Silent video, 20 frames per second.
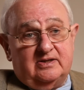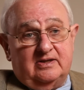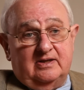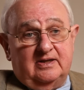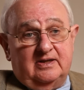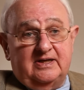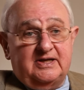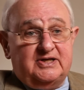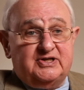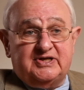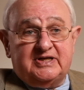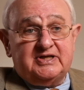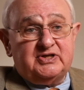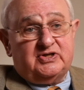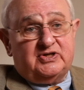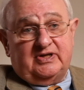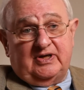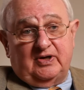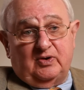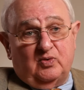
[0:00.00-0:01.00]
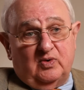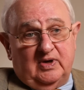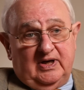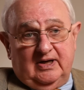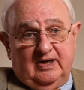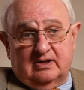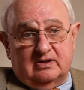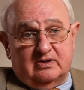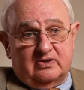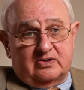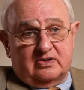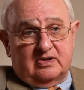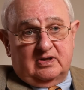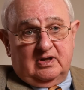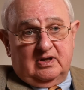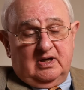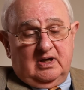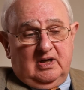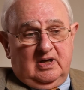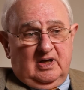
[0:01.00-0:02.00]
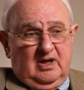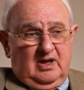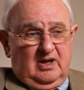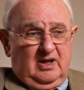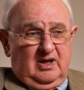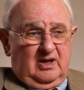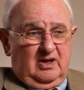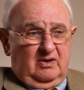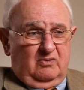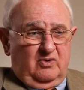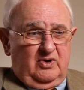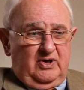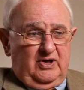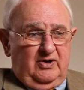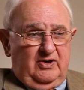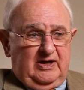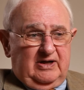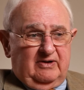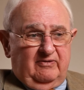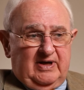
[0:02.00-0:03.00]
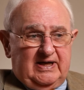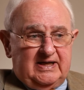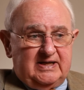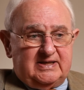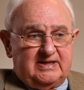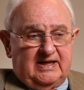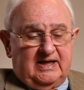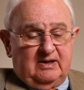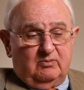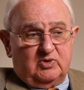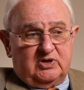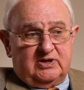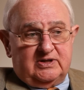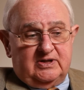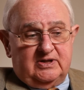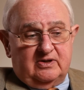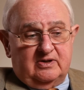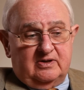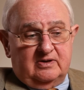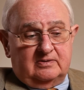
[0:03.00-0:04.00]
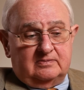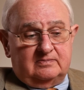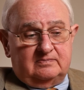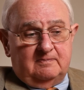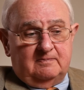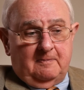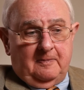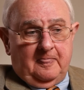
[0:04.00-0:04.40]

It doesn't exist anywhere else. And when you have that type of material,